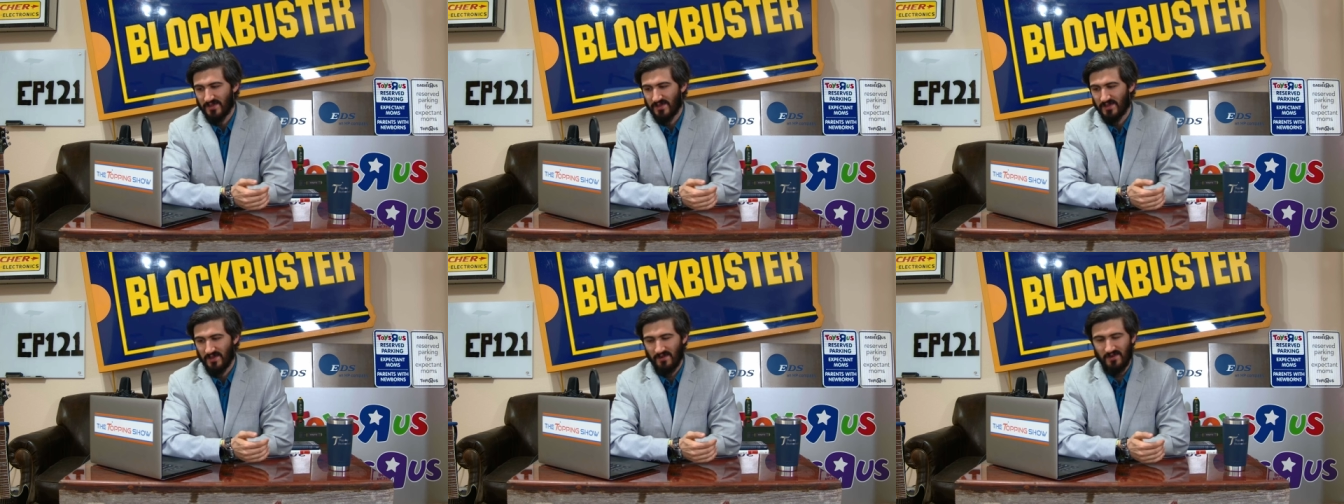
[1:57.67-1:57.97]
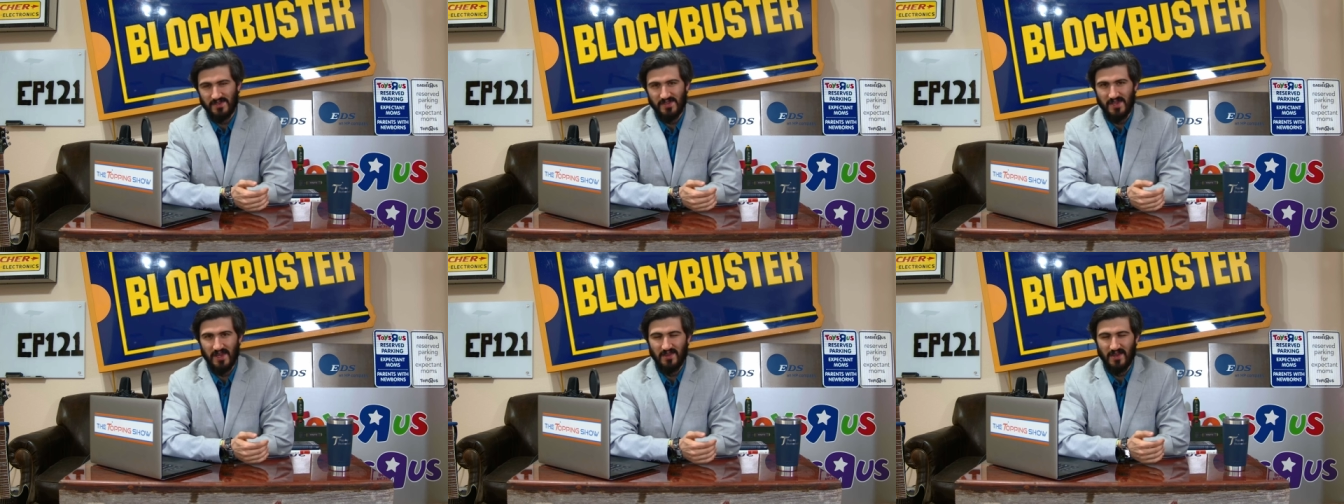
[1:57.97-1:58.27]
So
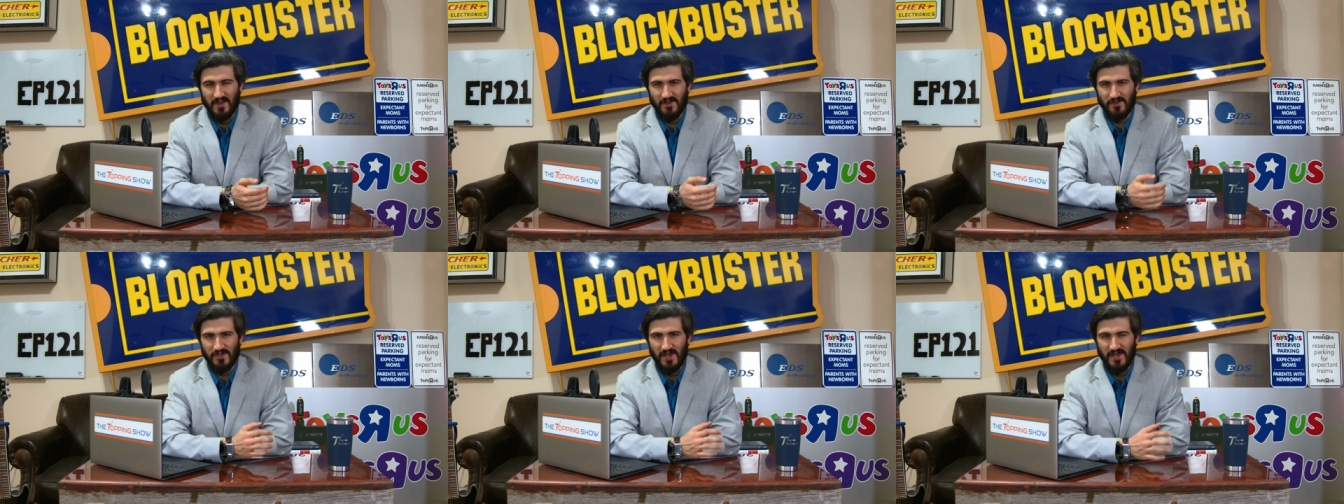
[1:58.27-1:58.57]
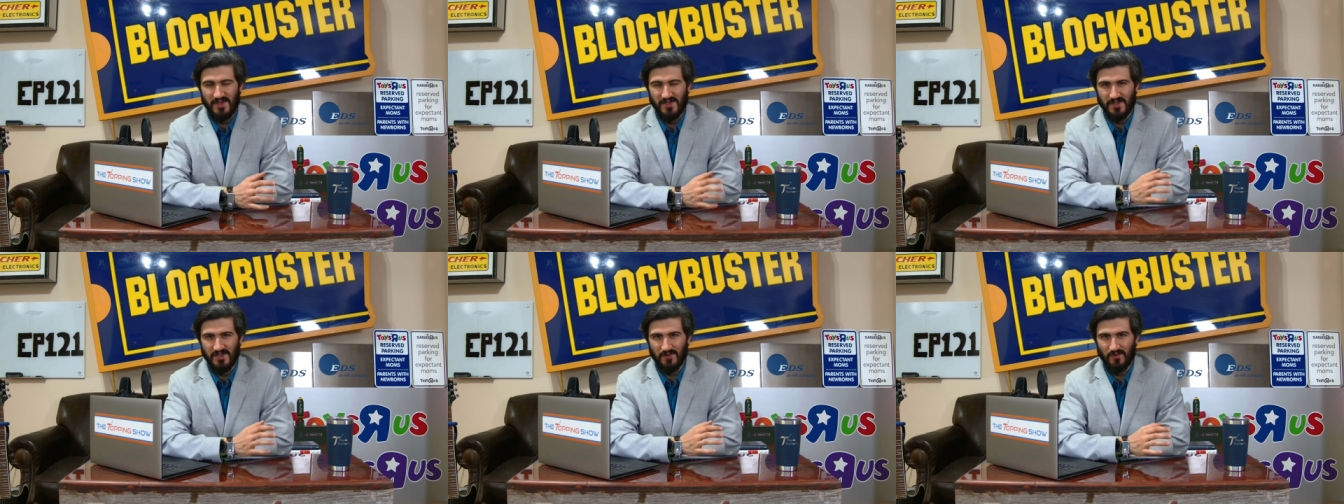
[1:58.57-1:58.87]
they're saying that
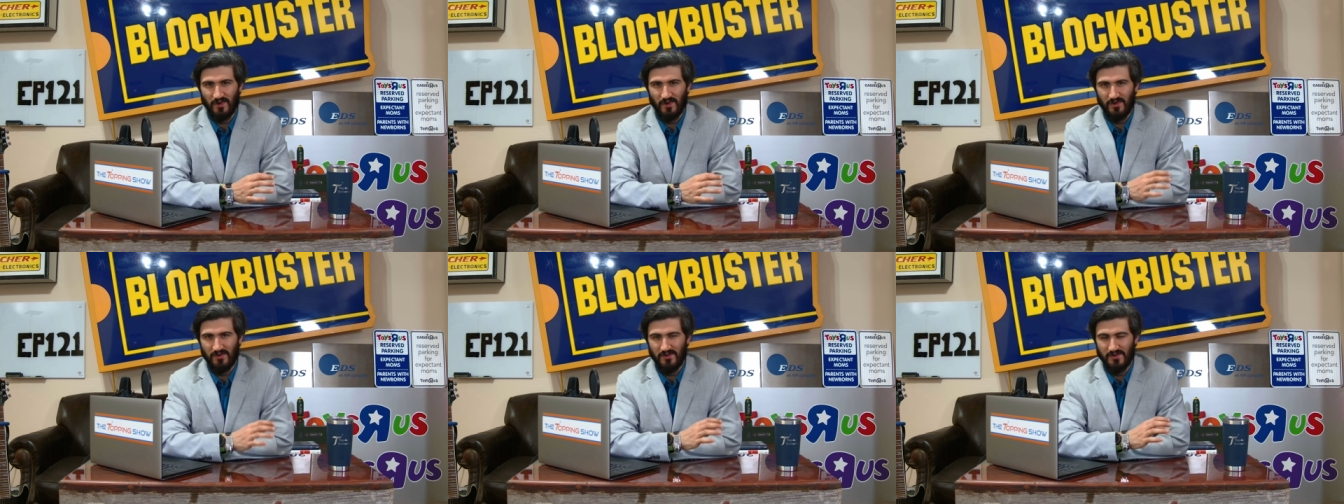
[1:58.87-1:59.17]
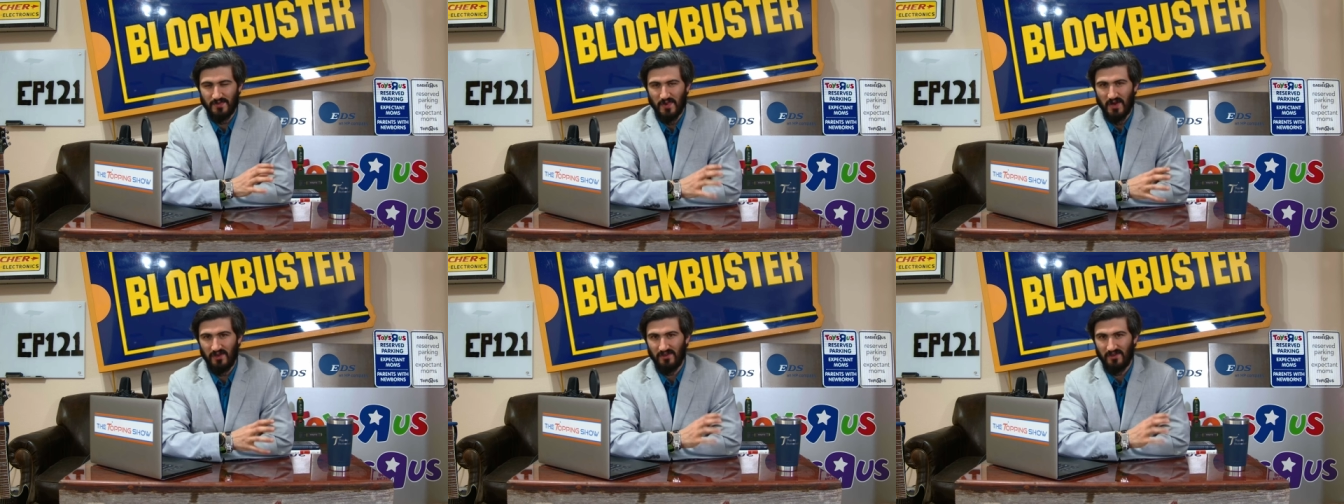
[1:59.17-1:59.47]
Chase is the one
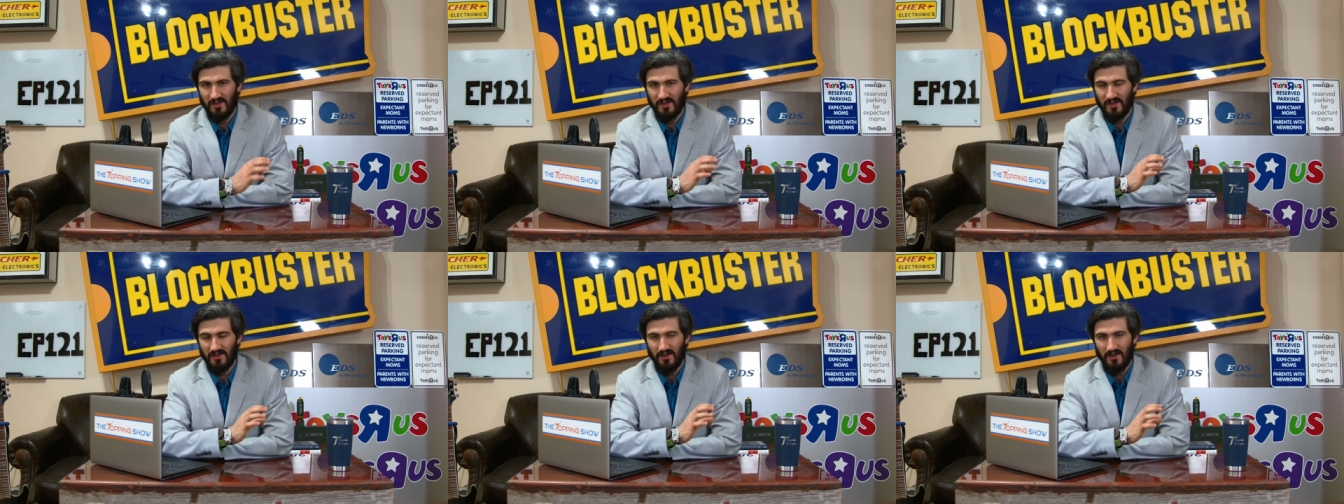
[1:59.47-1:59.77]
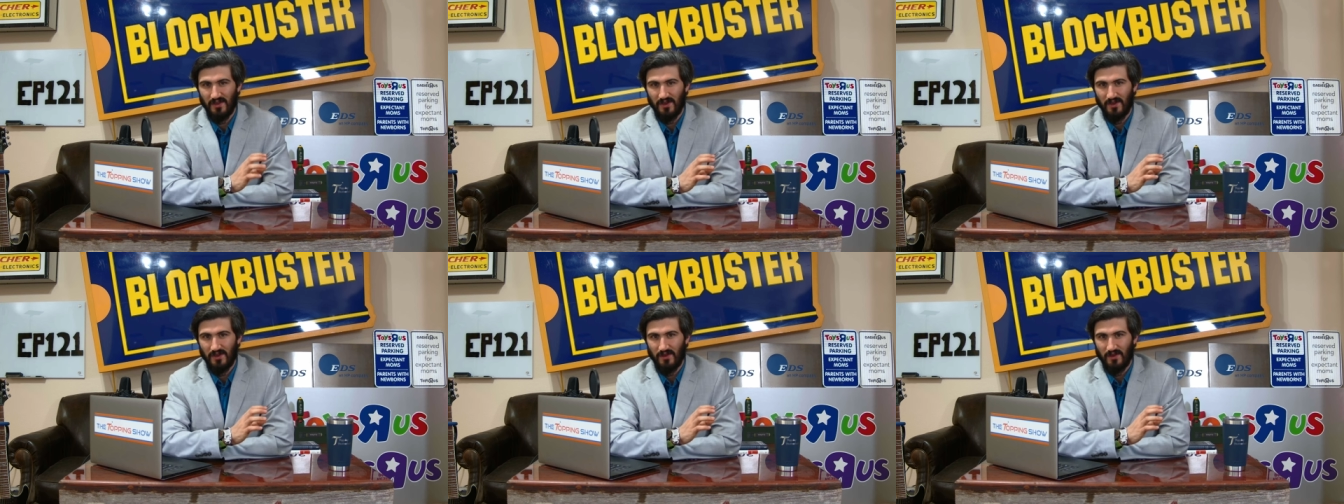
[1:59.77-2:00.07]
who's apparently
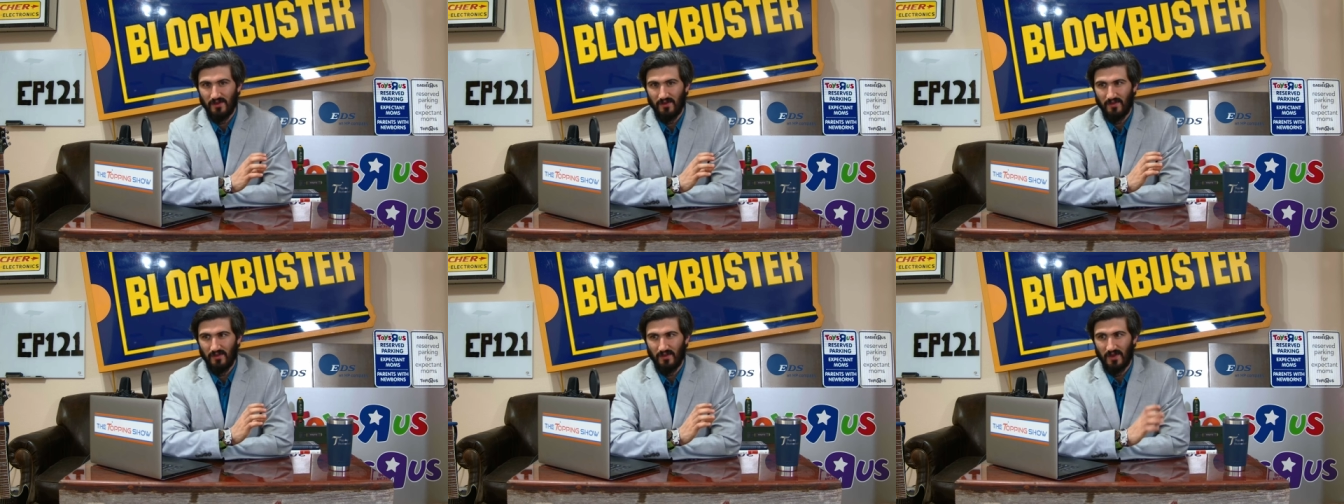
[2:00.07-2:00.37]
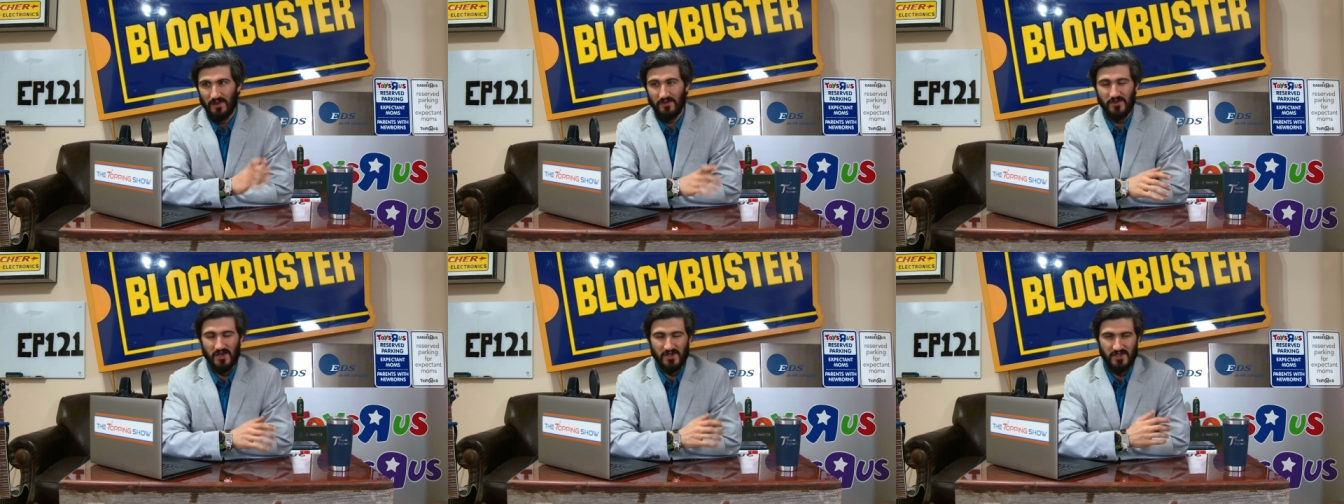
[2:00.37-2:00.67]

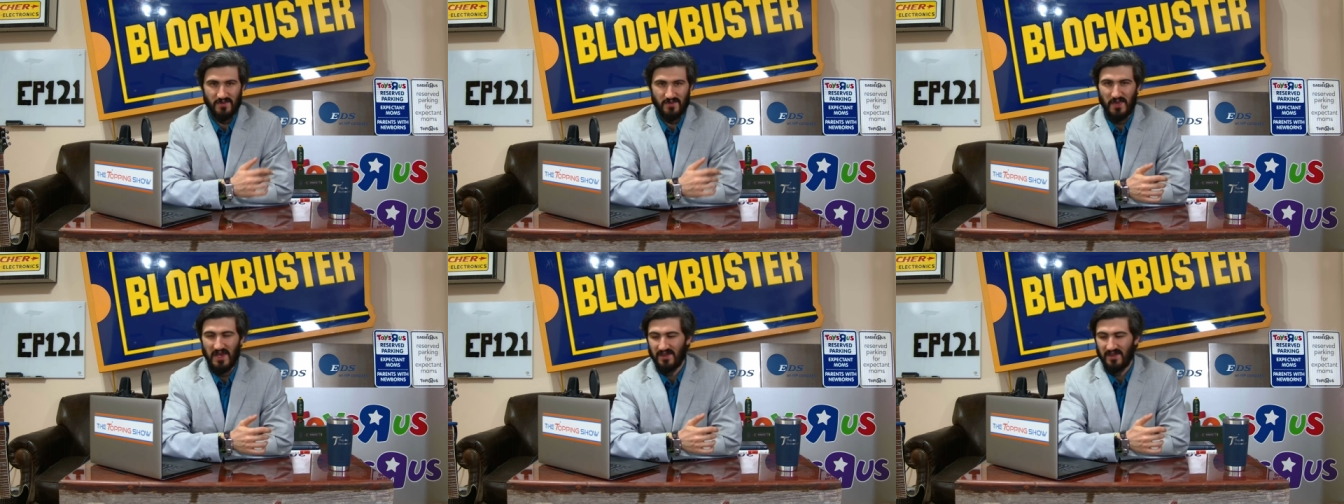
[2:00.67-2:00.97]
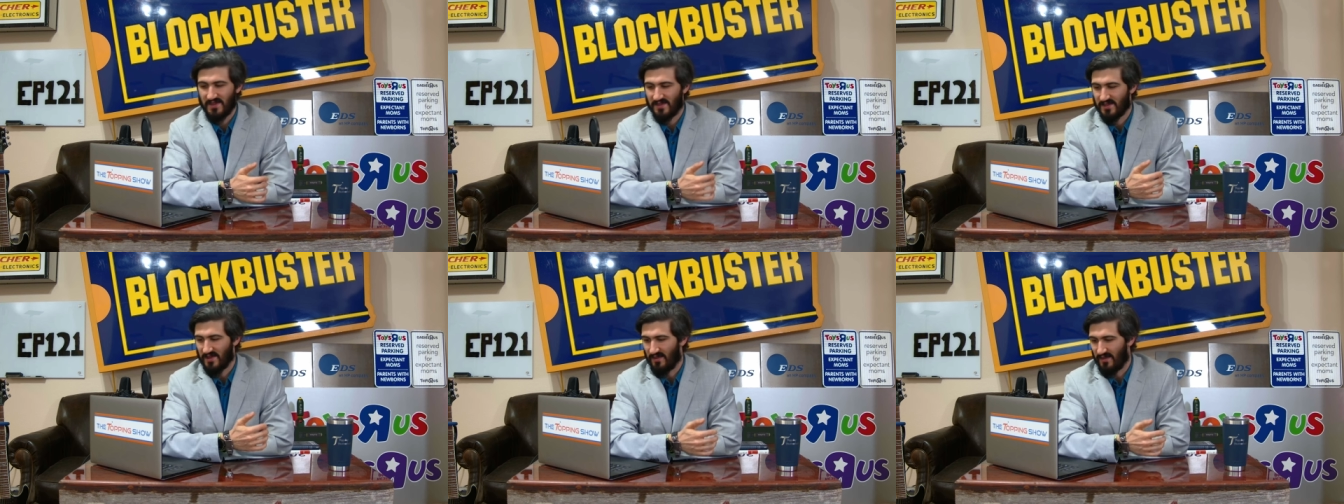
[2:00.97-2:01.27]
in charge of the
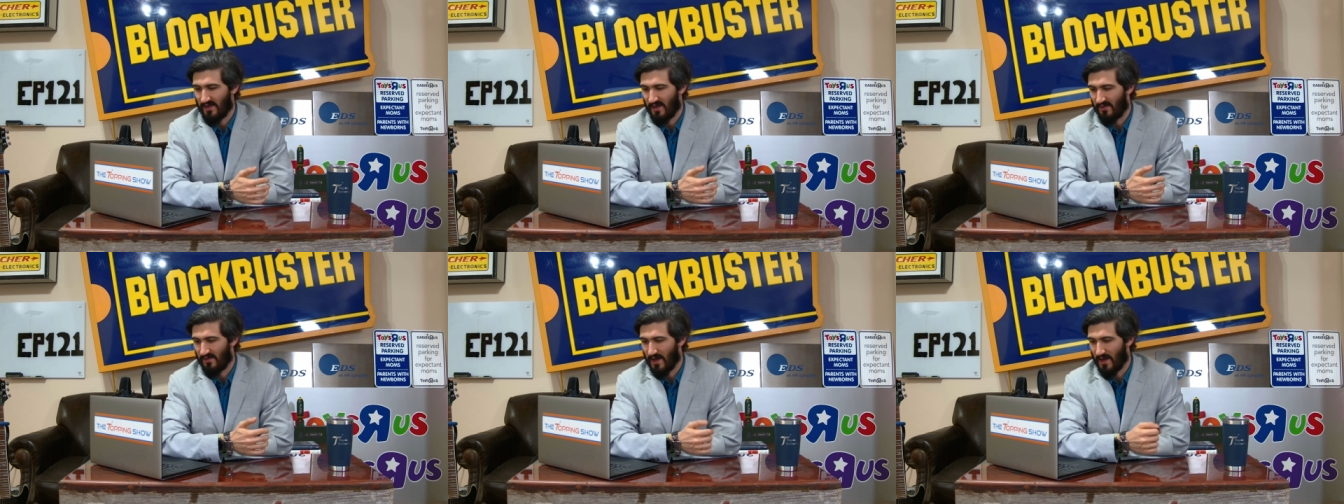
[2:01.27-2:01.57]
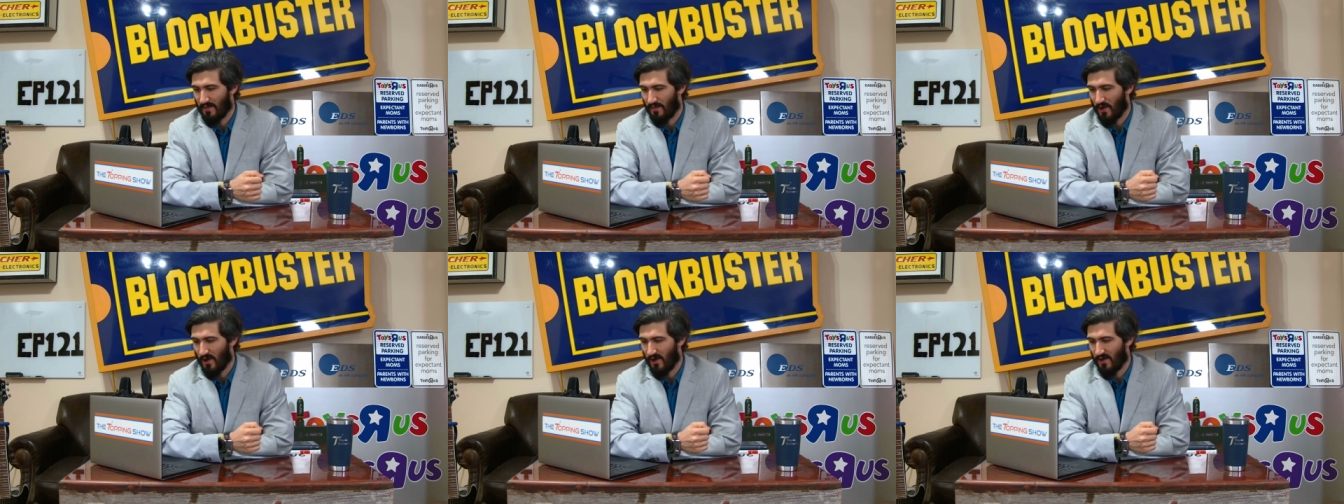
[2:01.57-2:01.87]
maintenance of
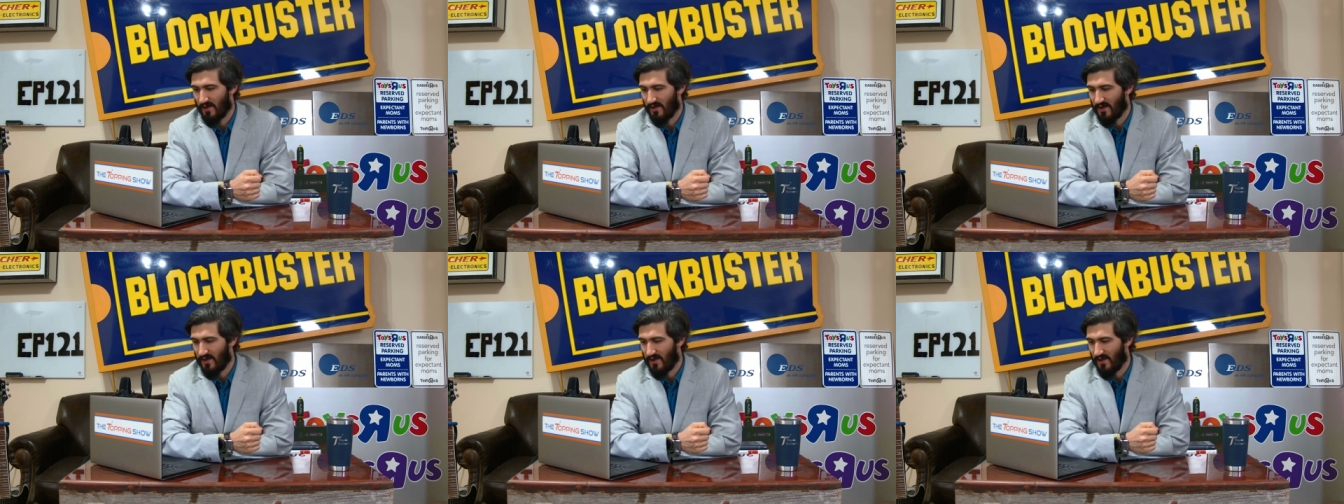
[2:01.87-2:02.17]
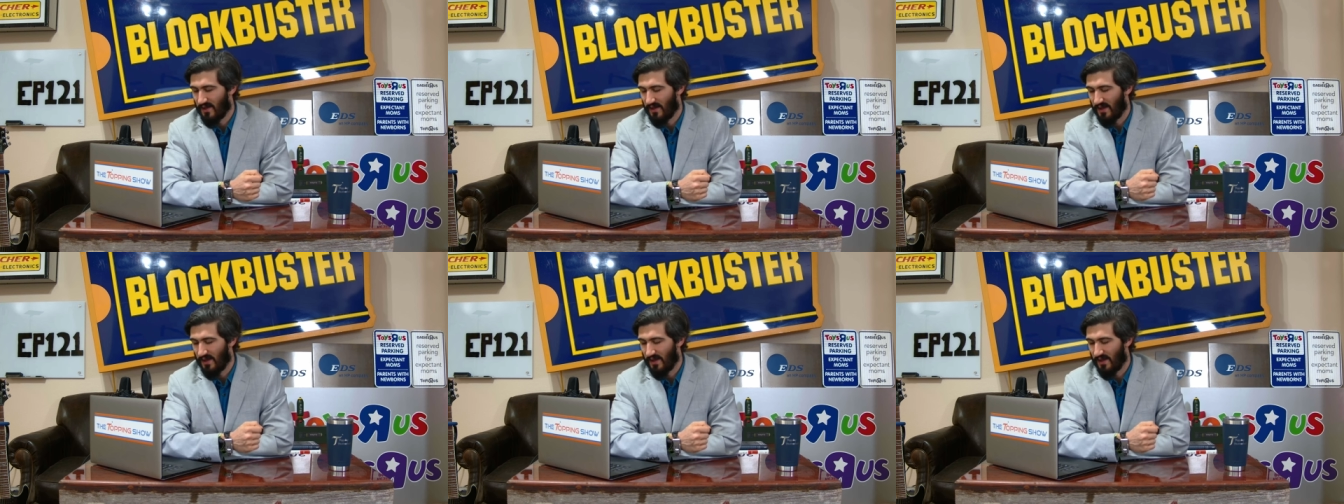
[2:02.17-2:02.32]
that part.